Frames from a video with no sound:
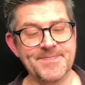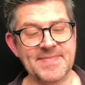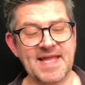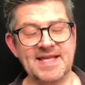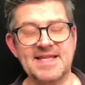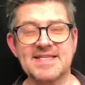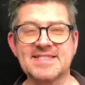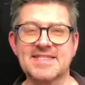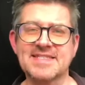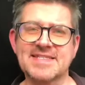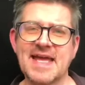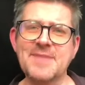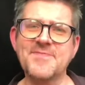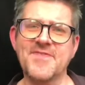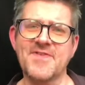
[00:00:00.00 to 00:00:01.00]
It's the same
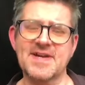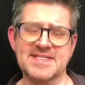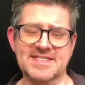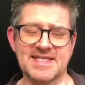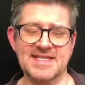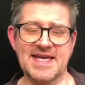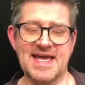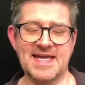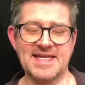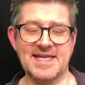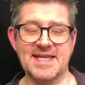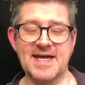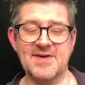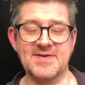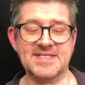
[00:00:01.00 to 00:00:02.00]
for us today, you
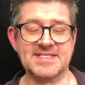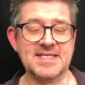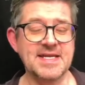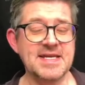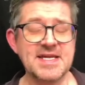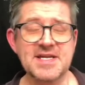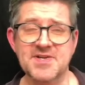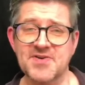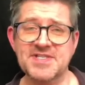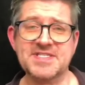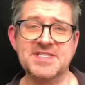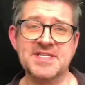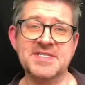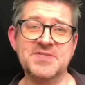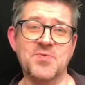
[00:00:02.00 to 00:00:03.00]
know, as
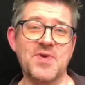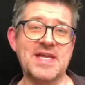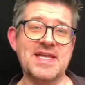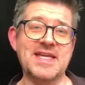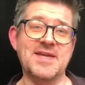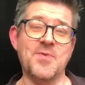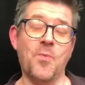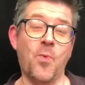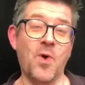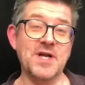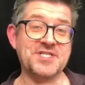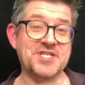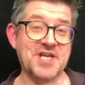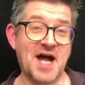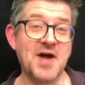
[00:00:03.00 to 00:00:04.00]
Christians we were
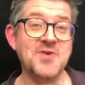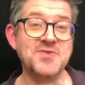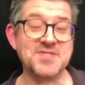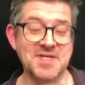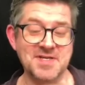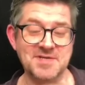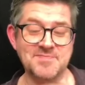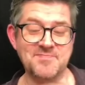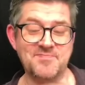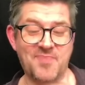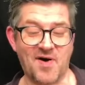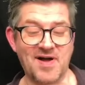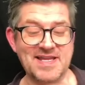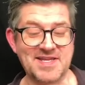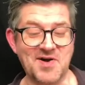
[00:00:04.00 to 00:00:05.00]
chosen
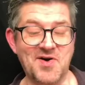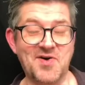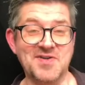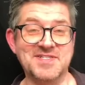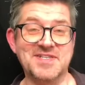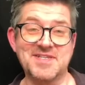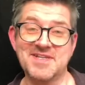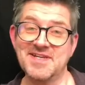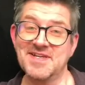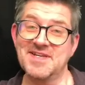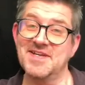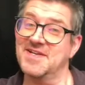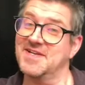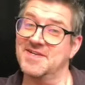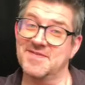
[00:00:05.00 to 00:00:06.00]
by God
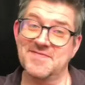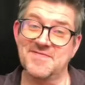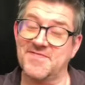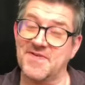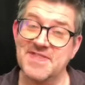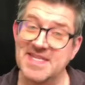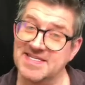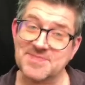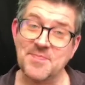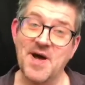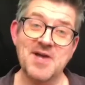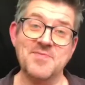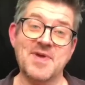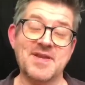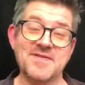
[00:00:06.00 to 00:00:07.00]
for this
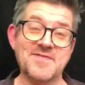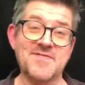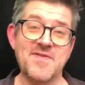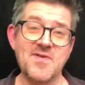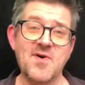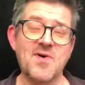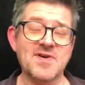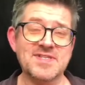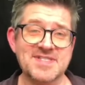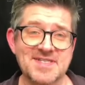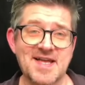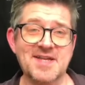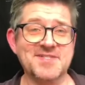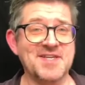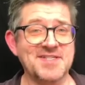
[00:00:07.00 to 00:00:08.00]
moment, for
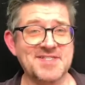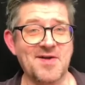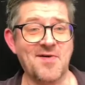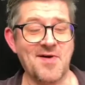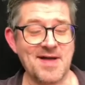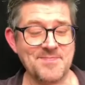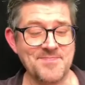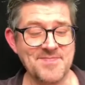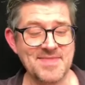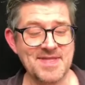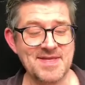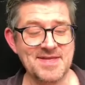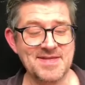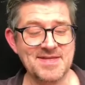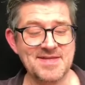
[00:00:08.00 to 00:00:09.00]
such a time
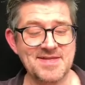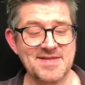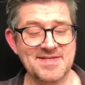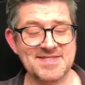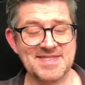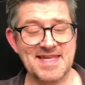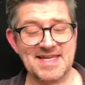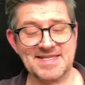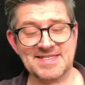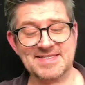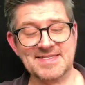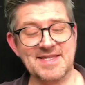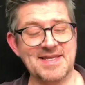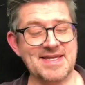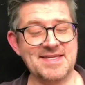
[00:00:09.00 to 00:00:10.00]
as this,
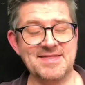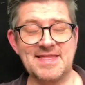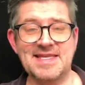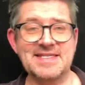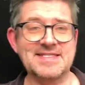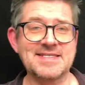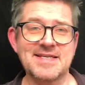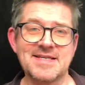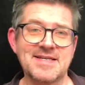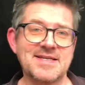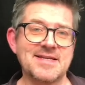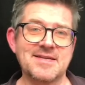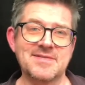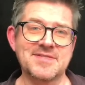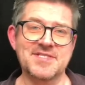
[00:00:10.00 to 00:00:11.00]
that in these
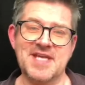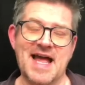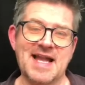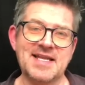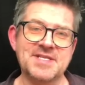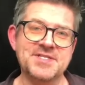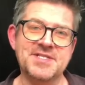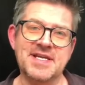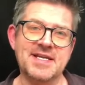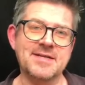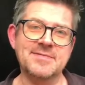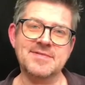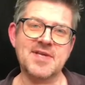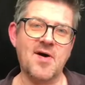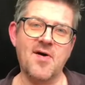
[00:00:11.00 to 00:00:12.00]
challenging
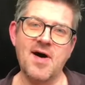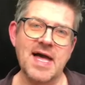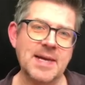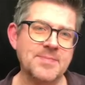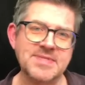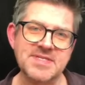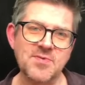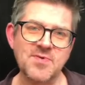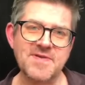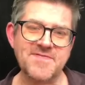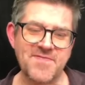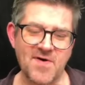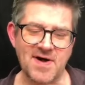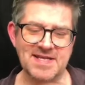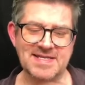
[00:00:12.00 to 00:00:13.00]
times that we
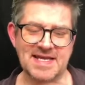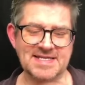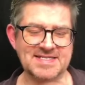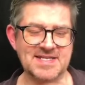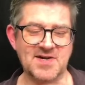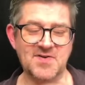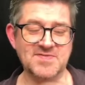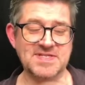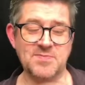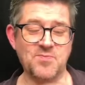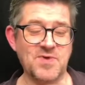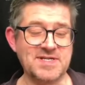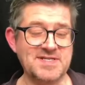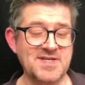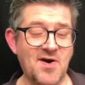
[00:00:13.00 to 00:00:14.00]
find ourselves in, we're
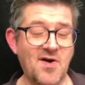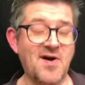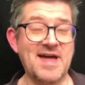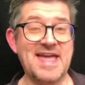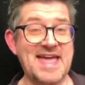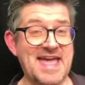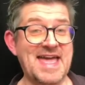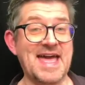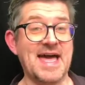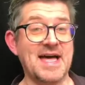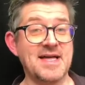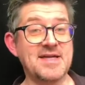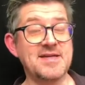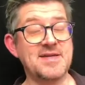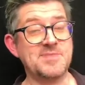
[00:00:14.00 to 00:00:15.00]
not here
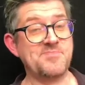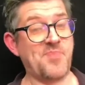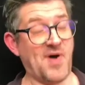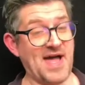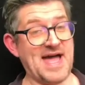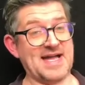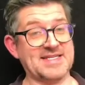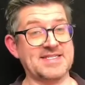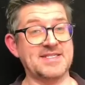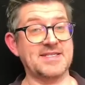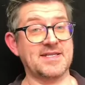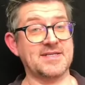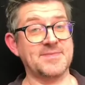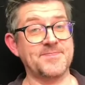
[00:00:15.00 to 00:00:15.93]
by accident.